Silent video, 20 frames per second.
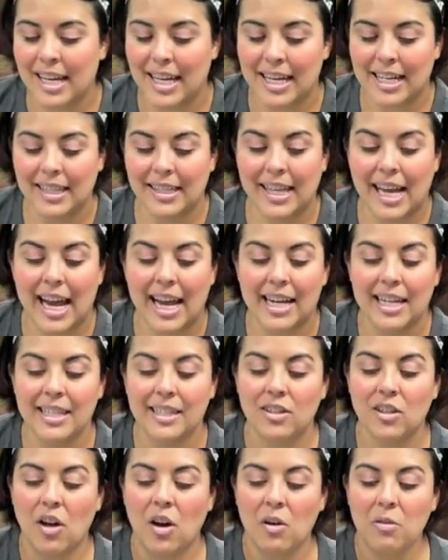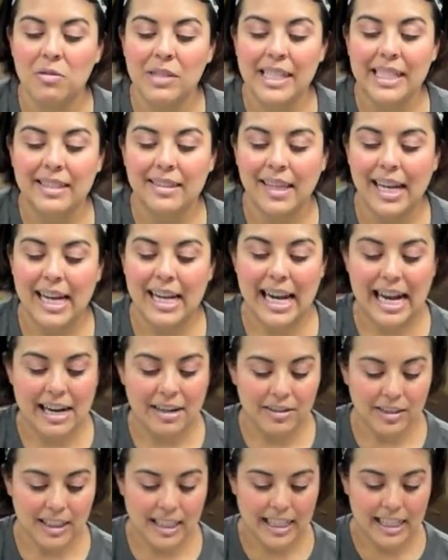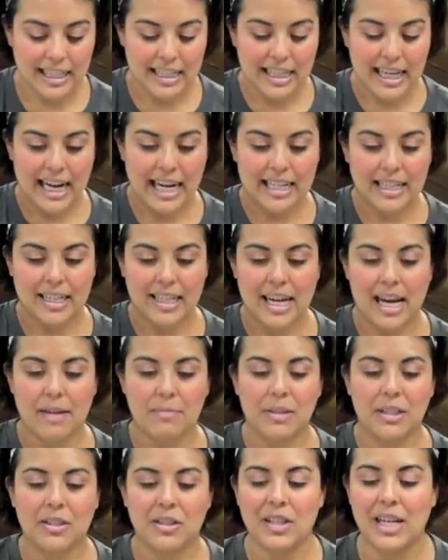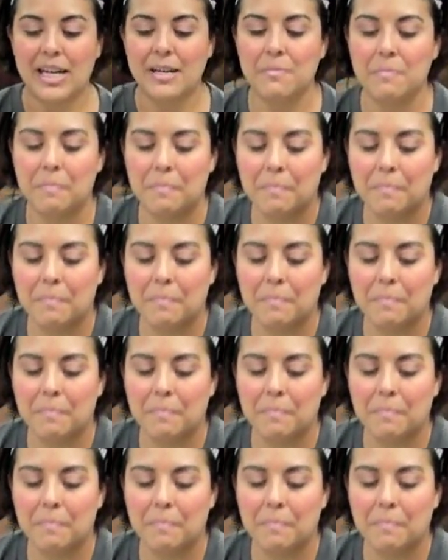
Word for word: is that it's always laid out in a diamond shape